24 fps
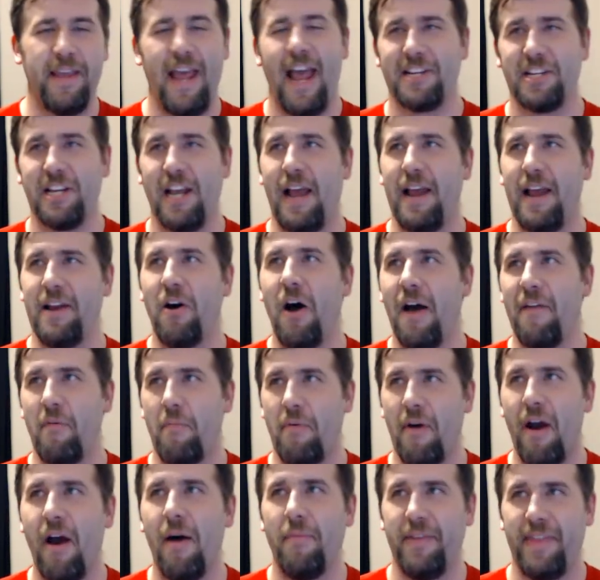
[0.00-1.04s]
Actually, I don't have a
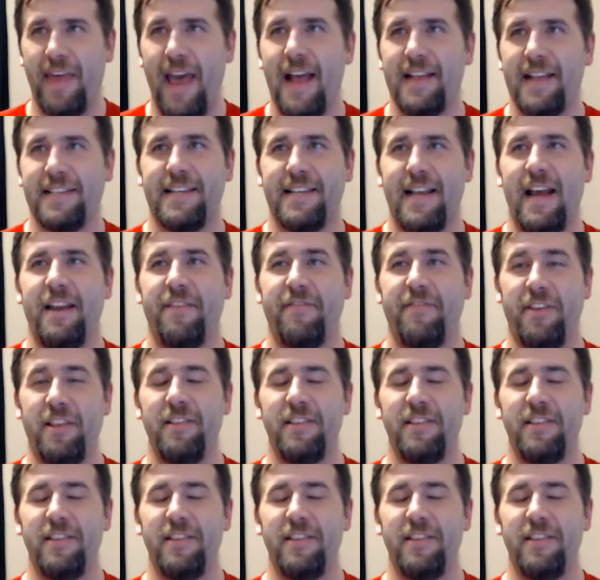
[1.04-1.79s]
problem with that side of it.